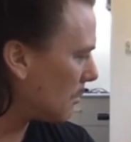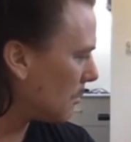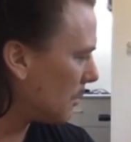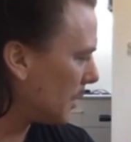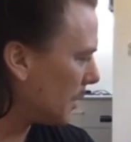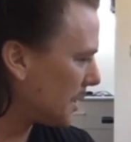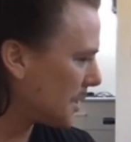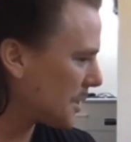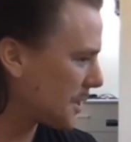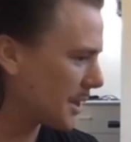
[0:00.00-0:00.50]

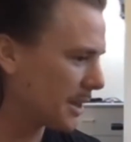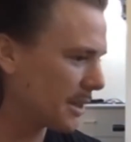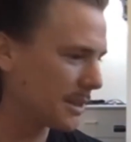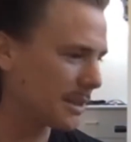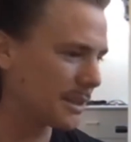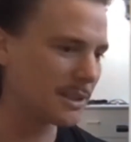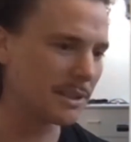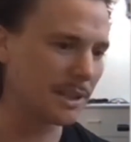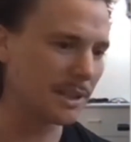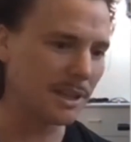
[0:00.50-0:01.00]
which
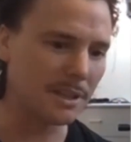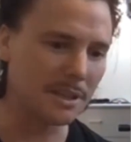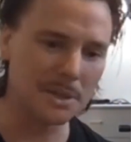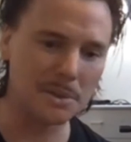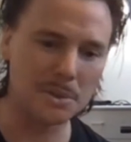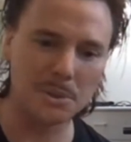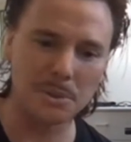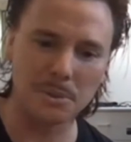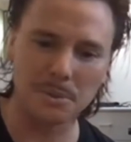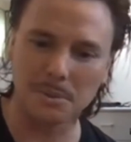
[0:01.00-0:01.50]
is the
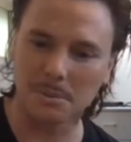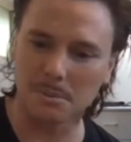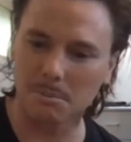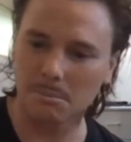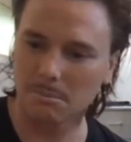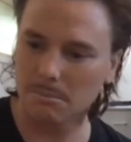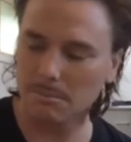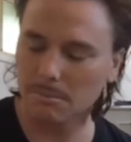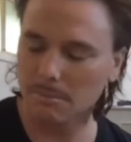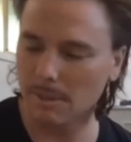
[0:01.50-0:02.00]
initial
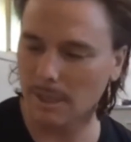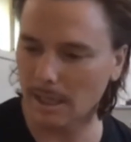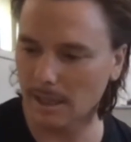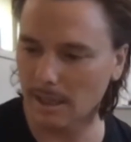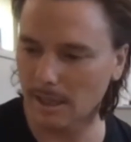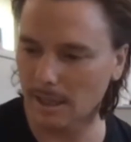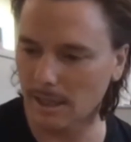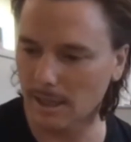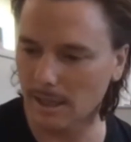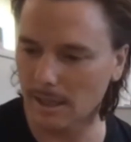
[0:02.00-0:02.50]

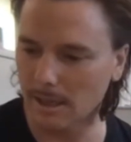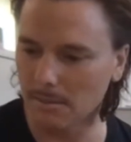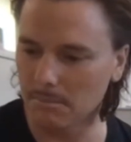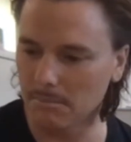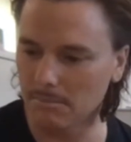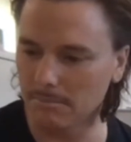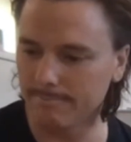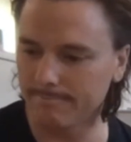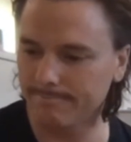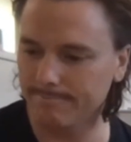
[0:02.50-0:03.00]

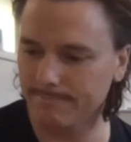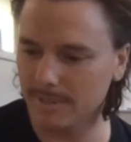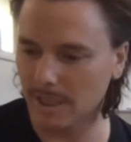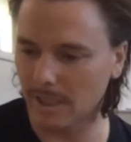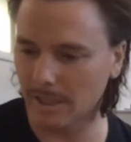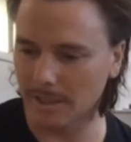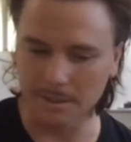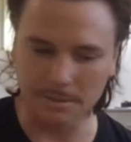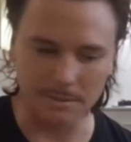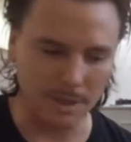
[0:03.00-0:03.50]
kind
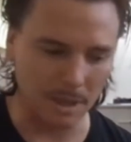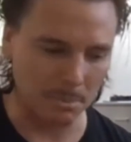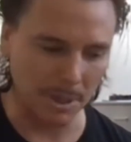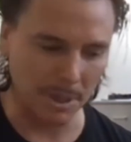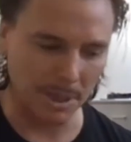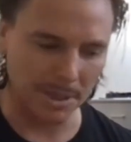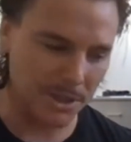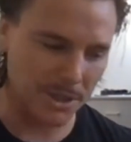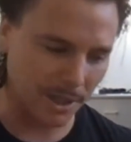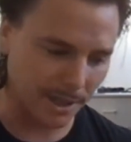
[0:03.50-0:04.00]
of
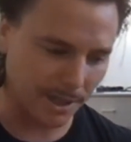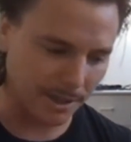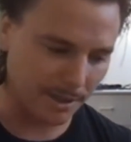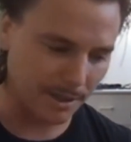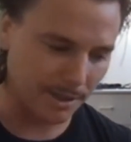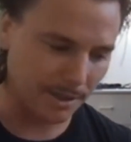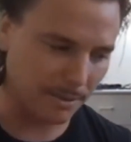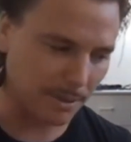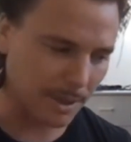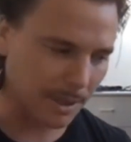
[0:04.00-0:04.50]
arpeggiator
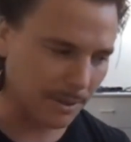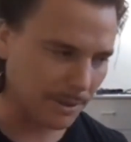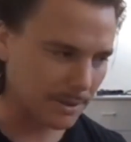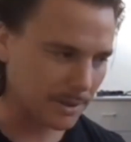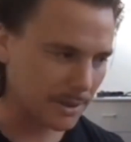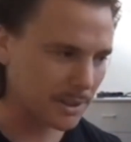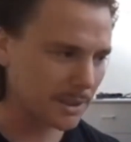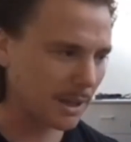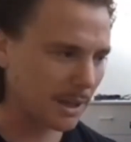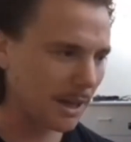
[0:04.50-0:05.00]
you hear at
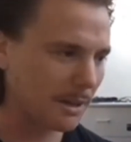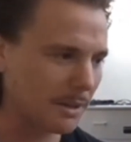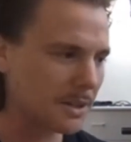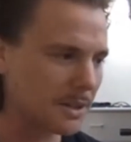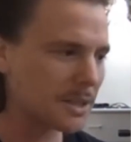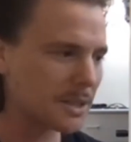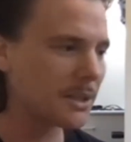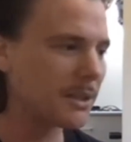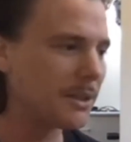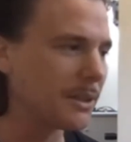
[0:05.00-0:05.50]
the start of the
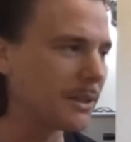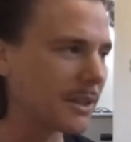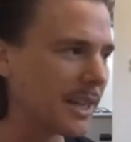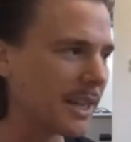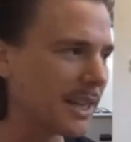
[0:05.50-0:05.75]
song,